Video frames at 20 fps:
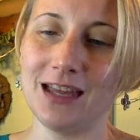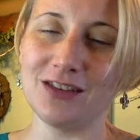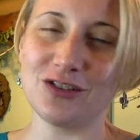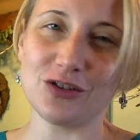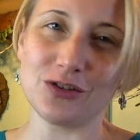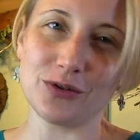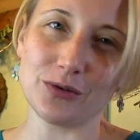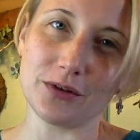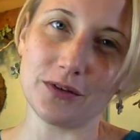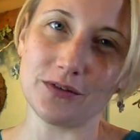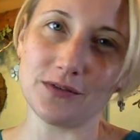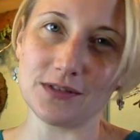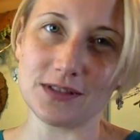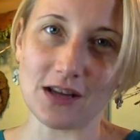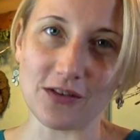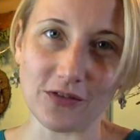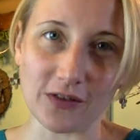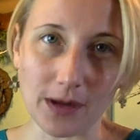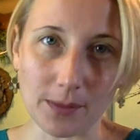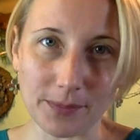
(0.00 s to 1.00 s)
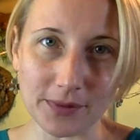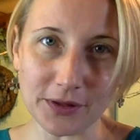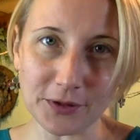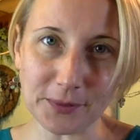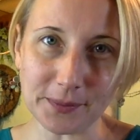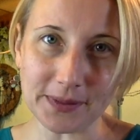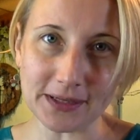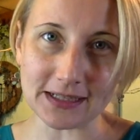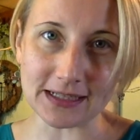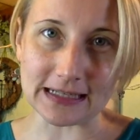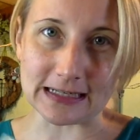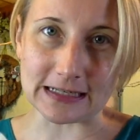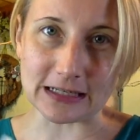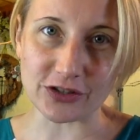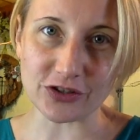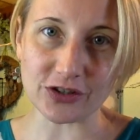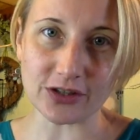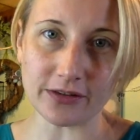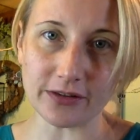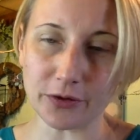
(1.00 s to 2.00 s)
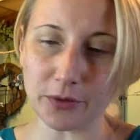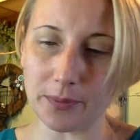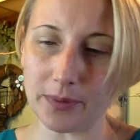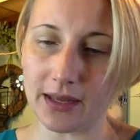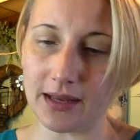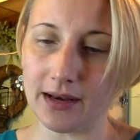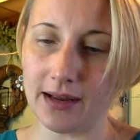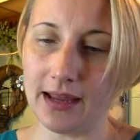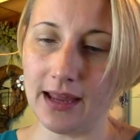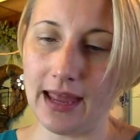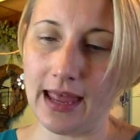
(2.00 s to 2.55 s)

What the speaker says: just sort of toughen up a little bit, condition a little bit.